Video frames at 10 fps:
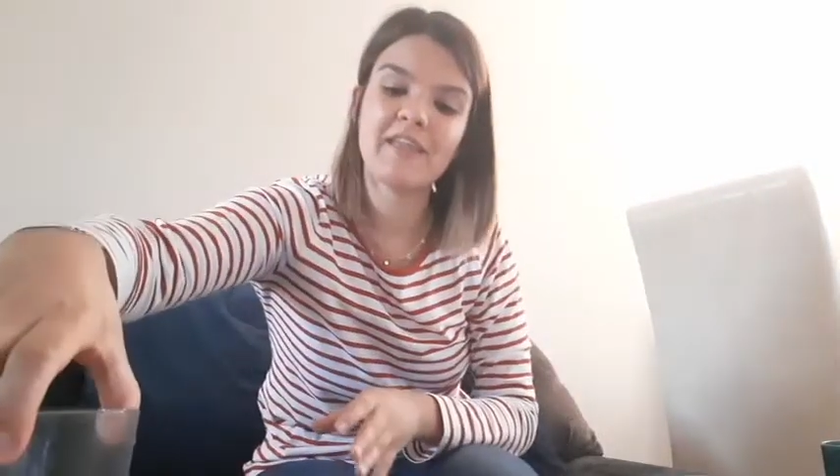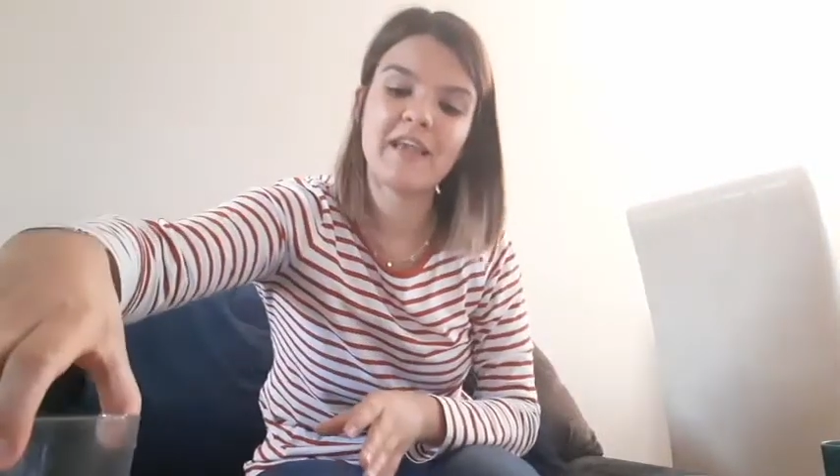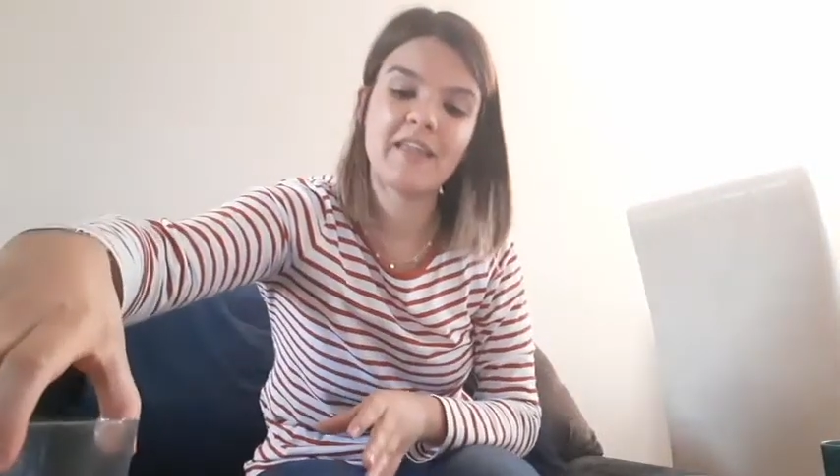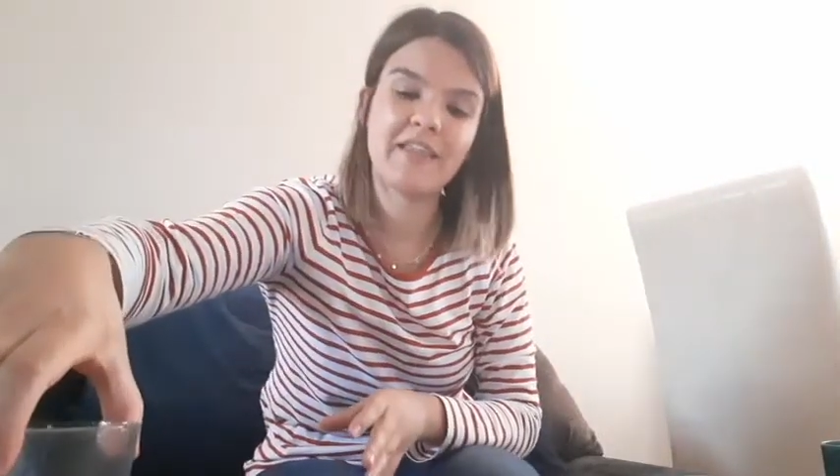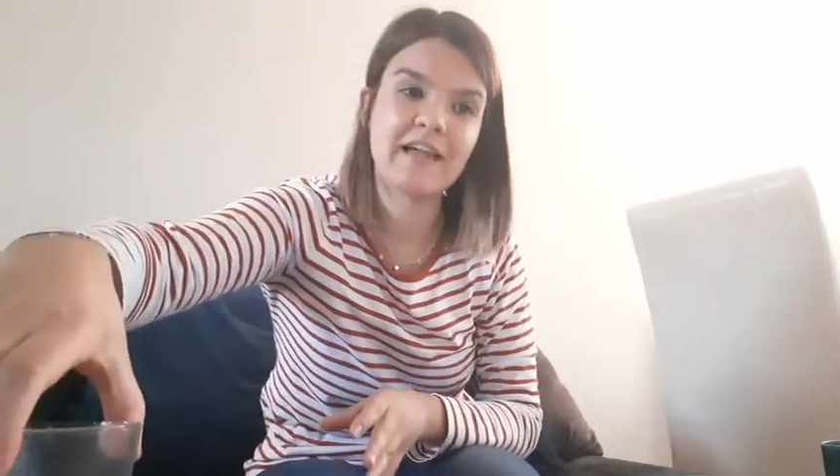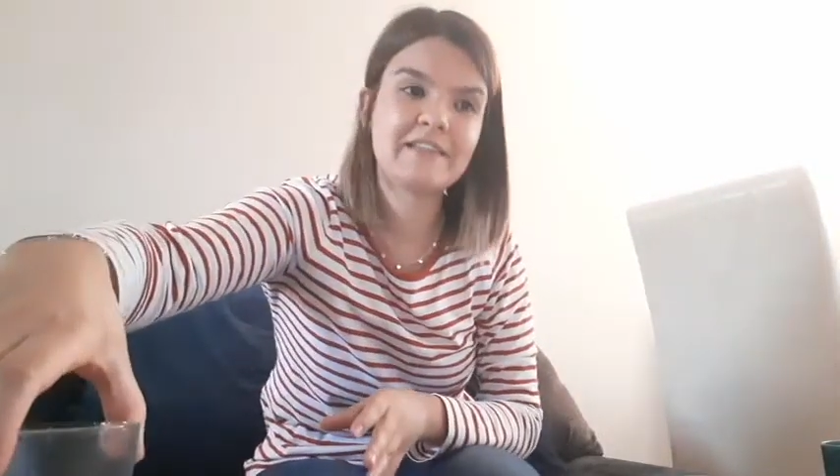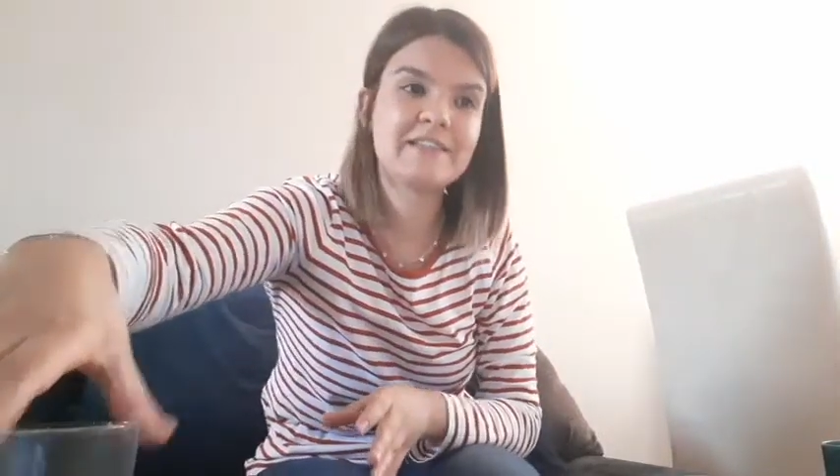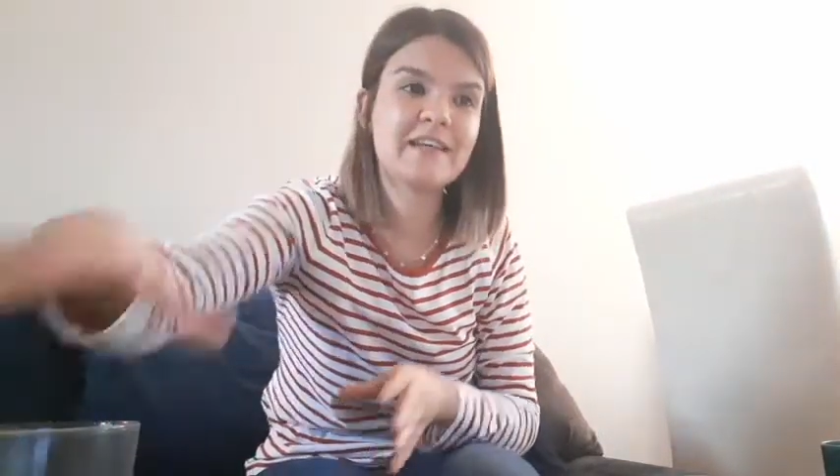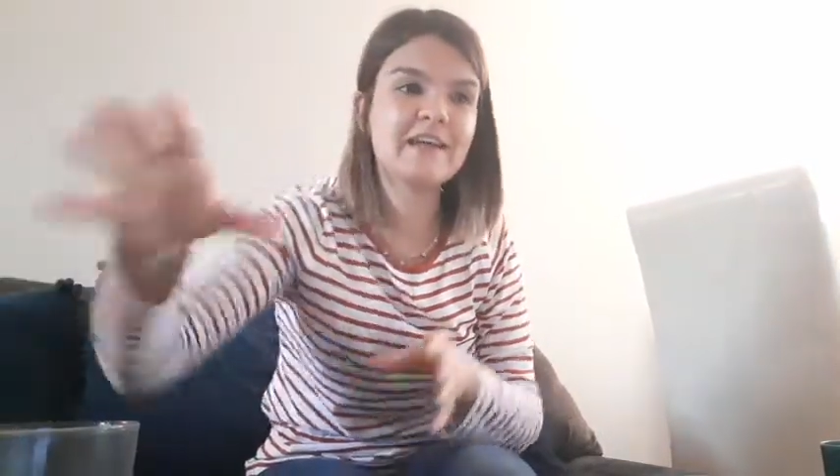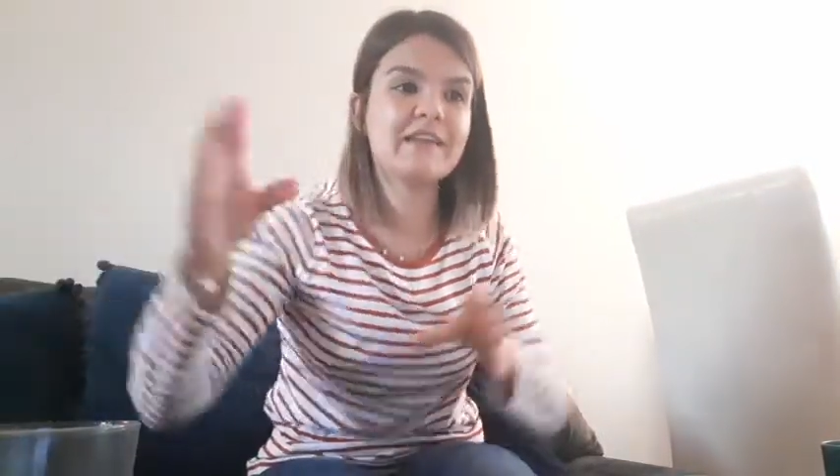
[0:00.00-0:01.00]
That's
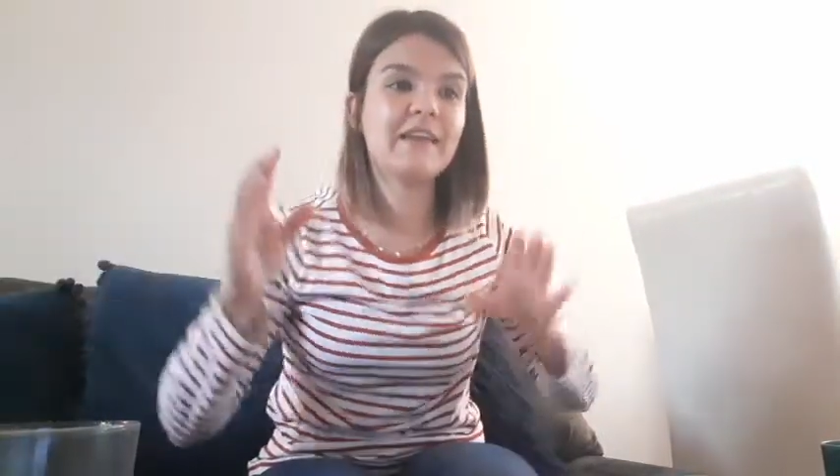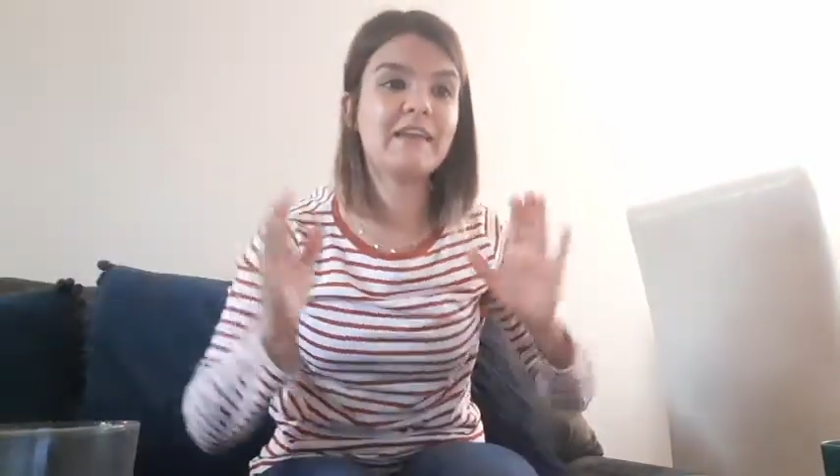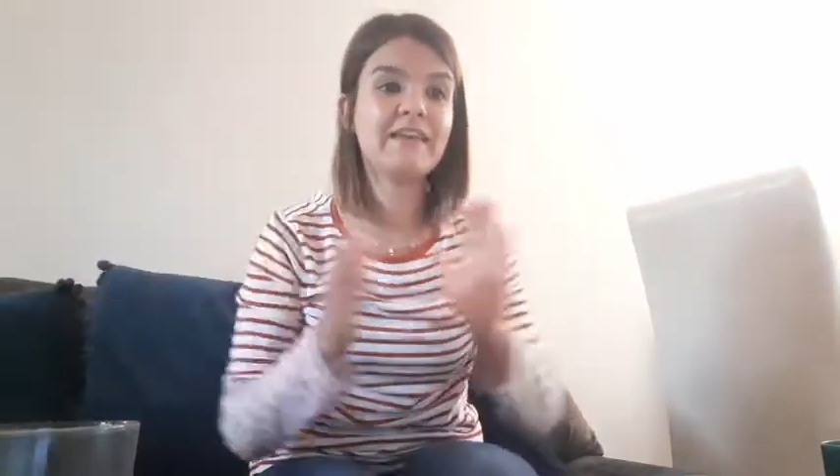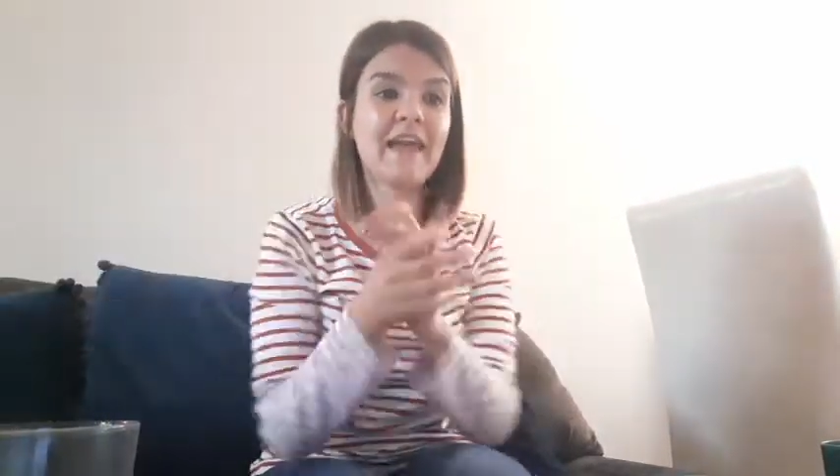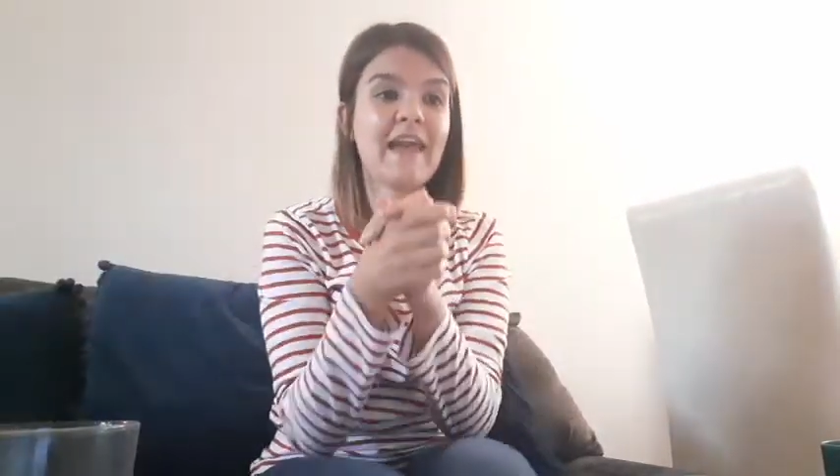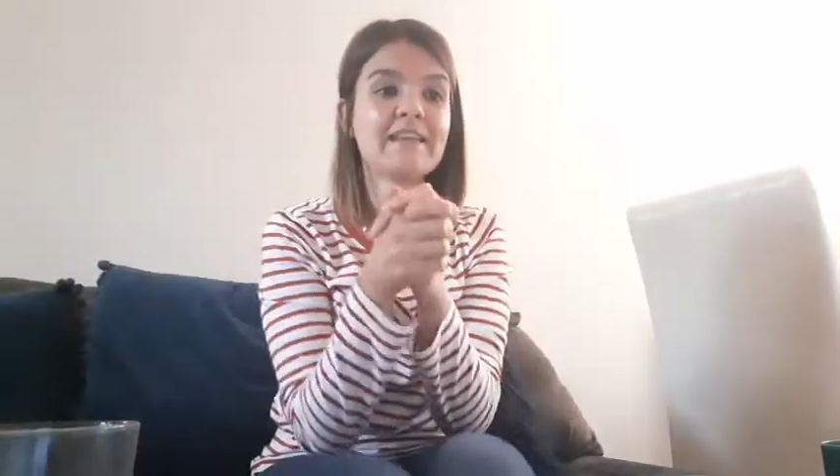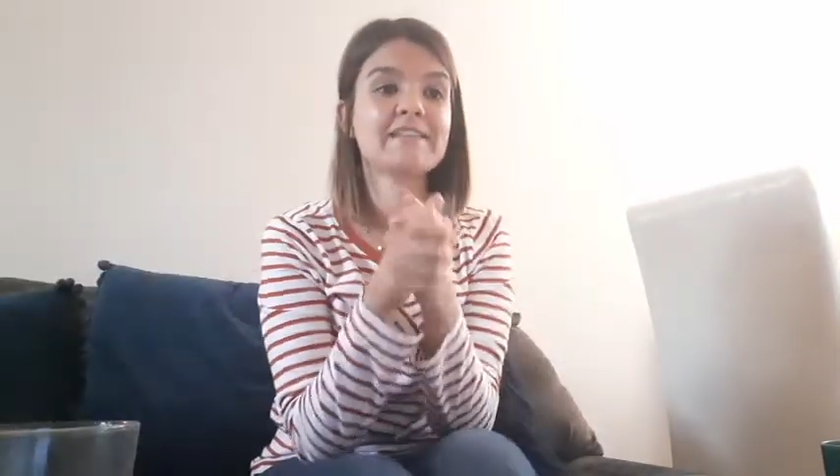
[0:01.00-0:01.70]
done. Next,